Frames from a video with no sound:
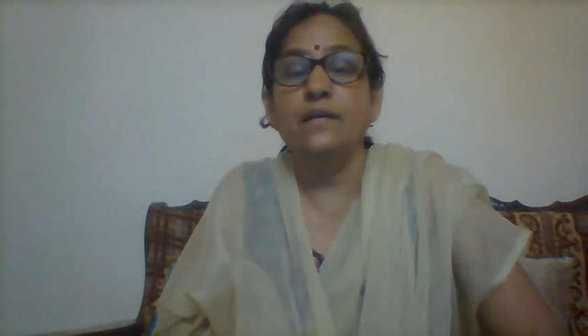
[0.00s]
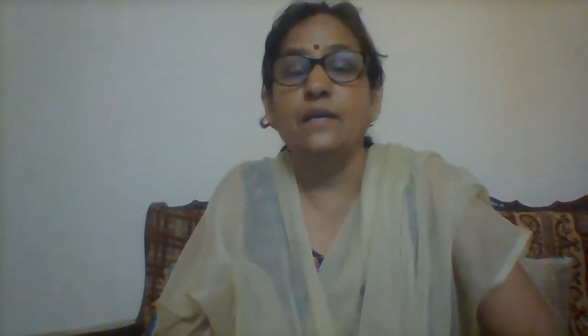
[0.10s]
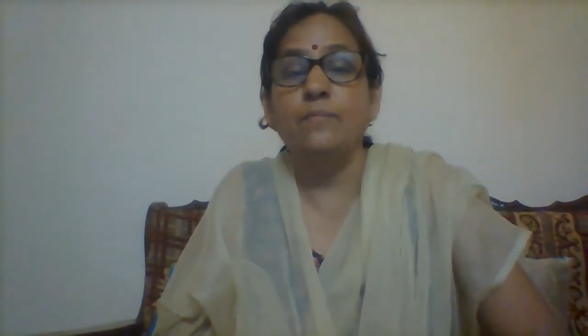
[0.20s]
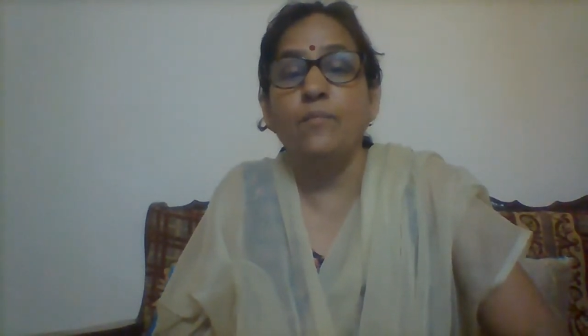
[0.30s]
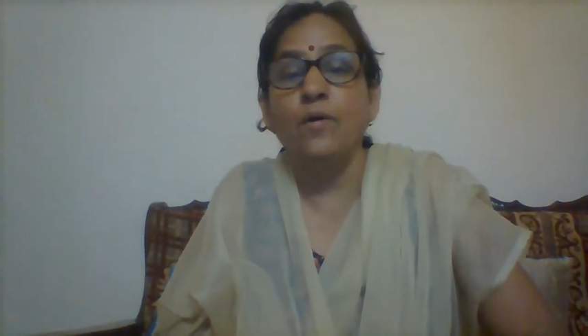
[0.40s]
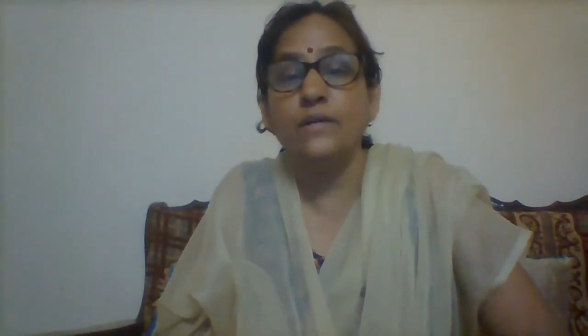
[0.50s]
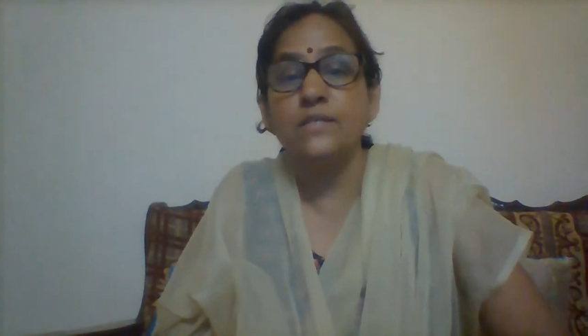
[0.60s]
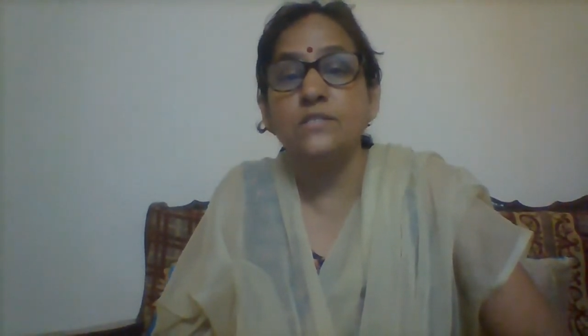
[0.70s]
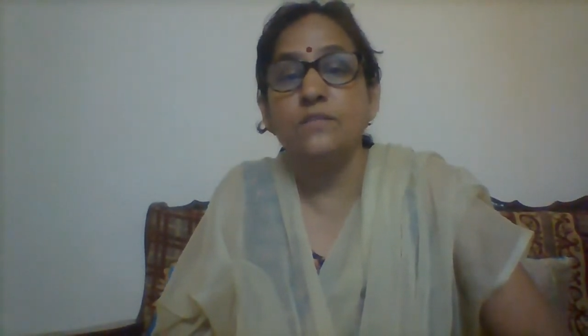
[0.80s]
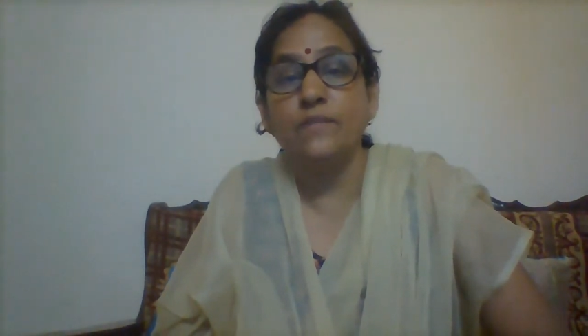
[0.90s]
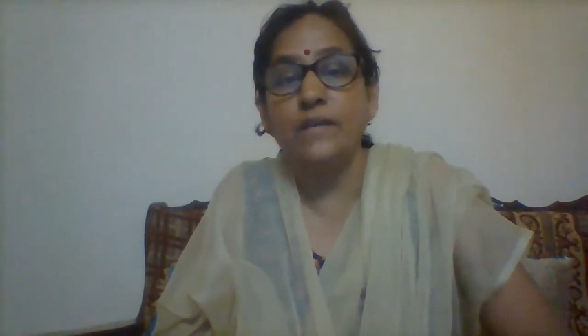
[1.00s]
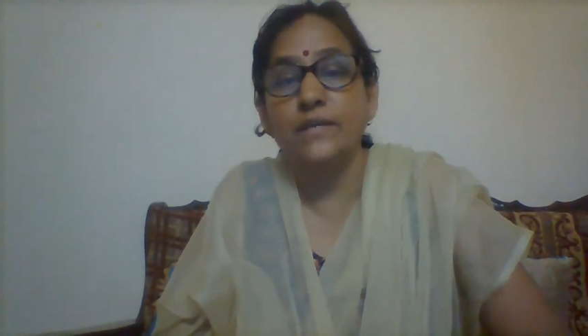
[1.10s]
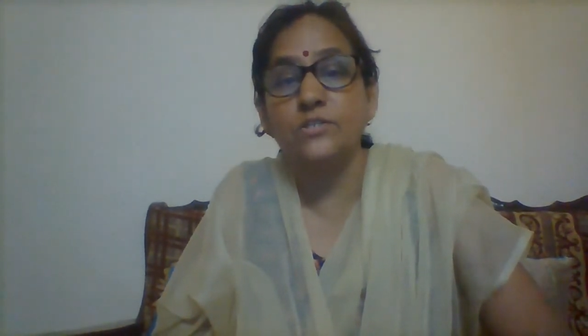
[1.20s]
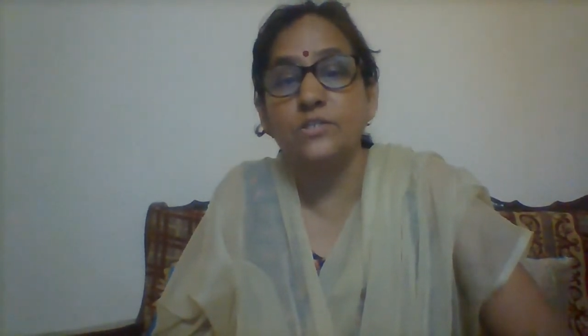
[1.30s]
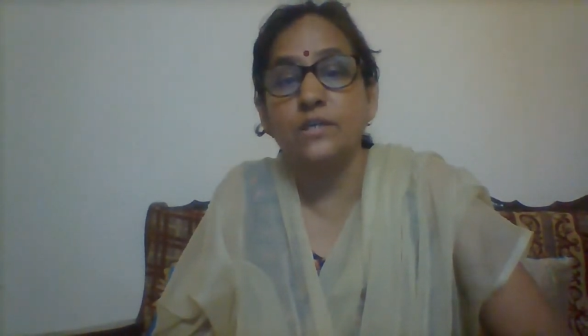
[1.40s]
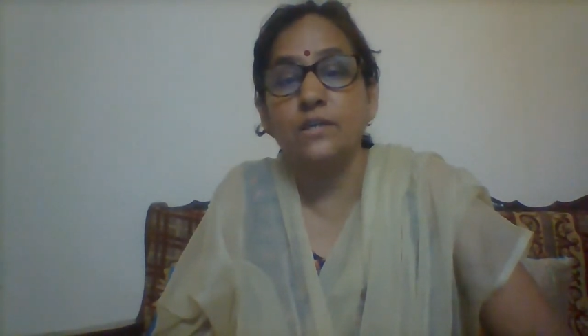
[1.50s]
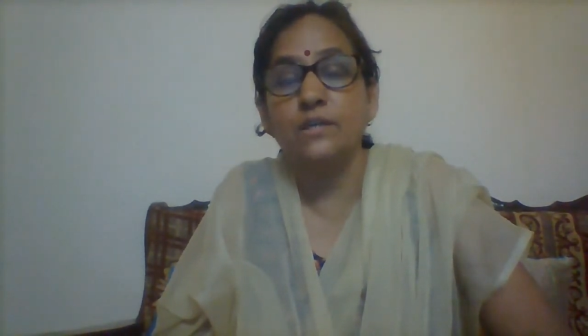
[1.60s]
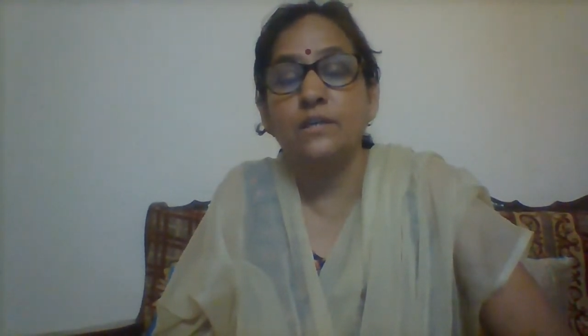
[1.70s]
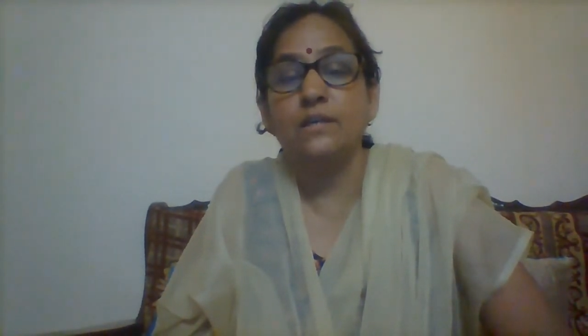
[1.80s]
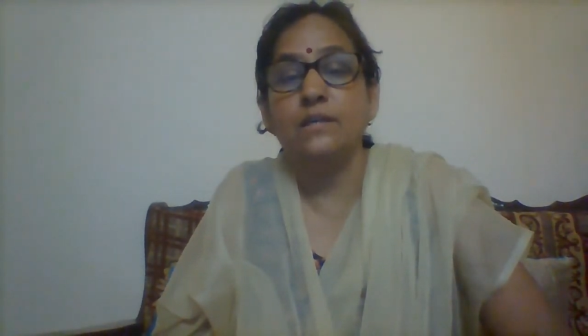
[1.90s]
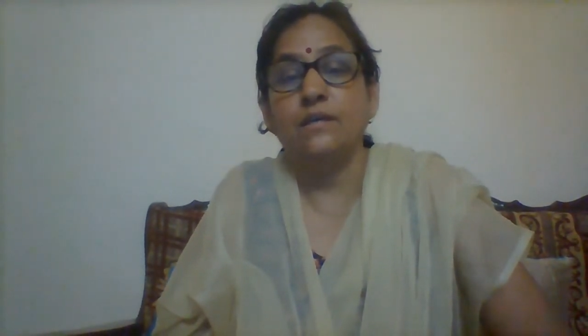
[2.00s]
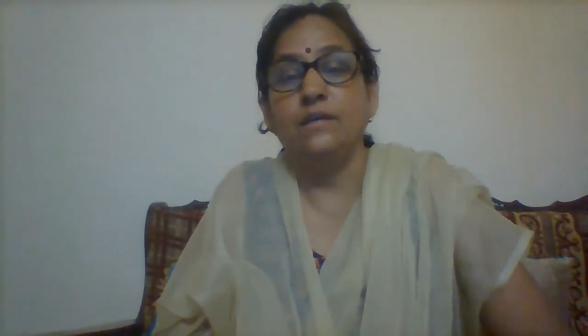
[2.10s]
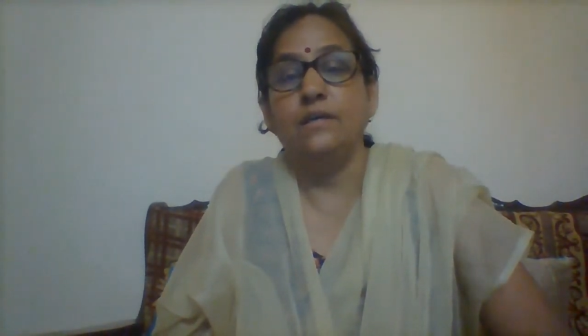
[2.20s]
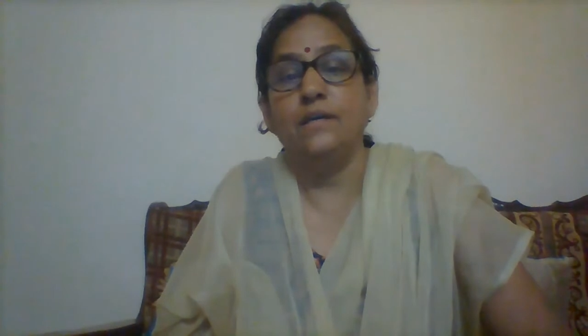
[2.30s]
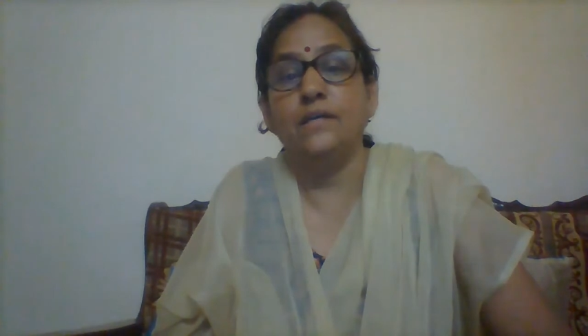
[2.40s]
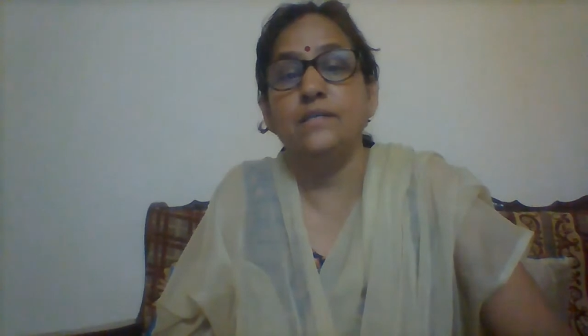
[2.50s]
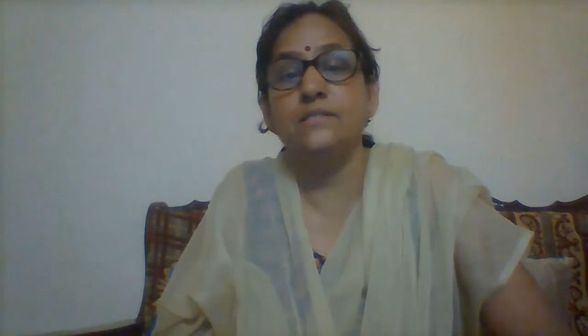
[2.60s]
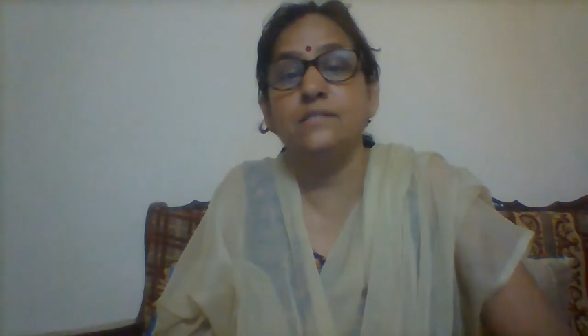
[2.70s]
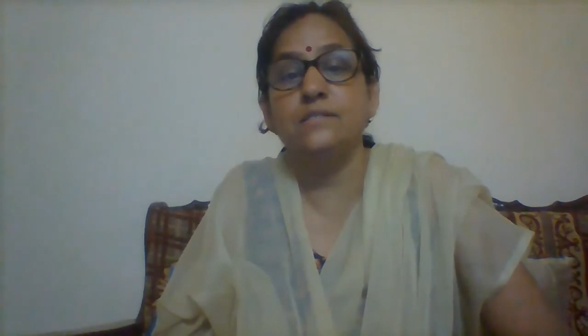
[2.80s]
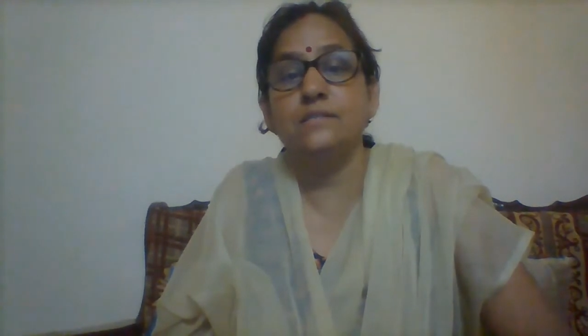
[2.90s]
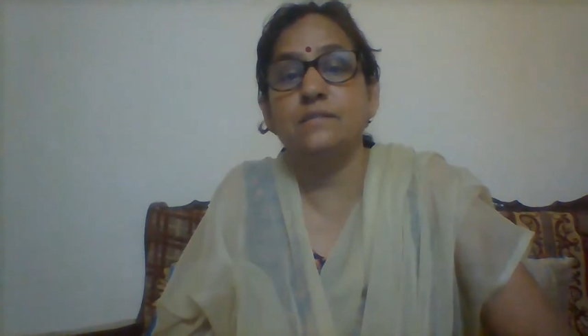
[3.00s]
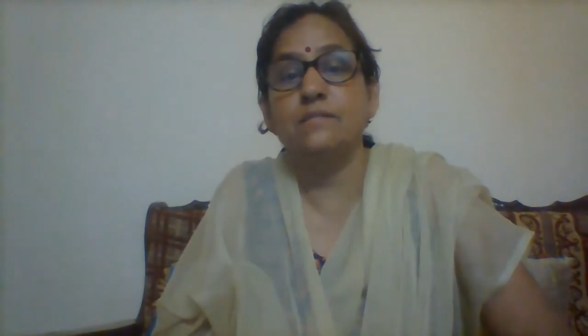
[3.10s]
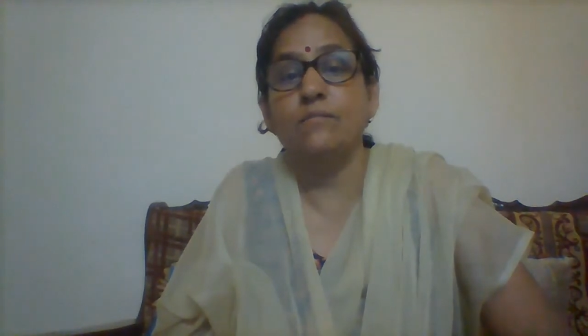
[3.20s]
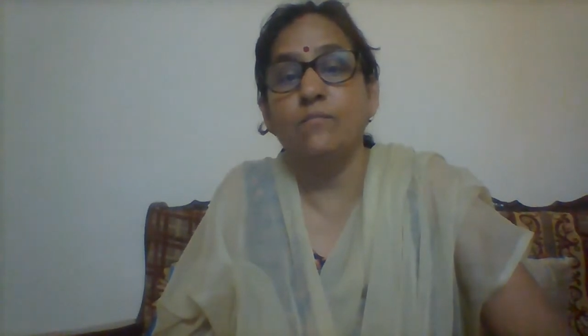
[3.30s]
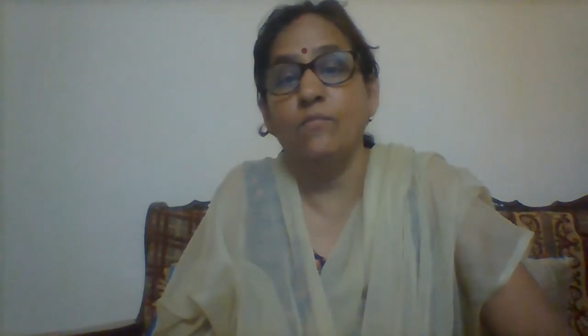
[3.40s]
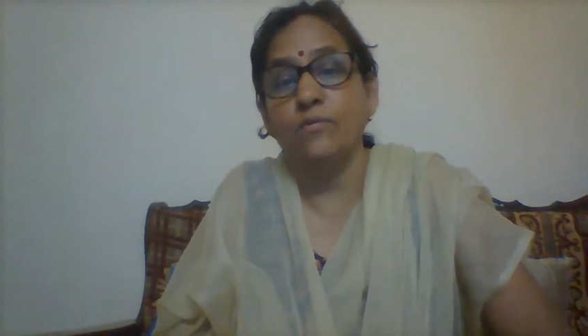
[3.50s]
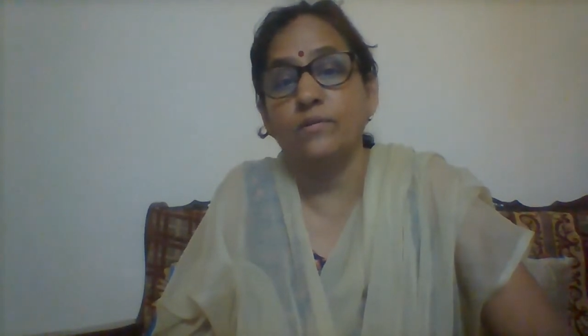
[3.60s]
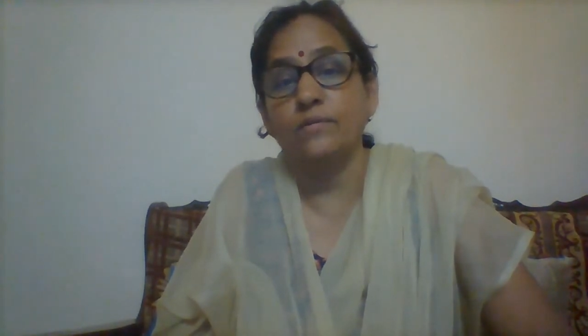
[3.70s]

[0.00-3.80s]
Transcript: importance of election is more.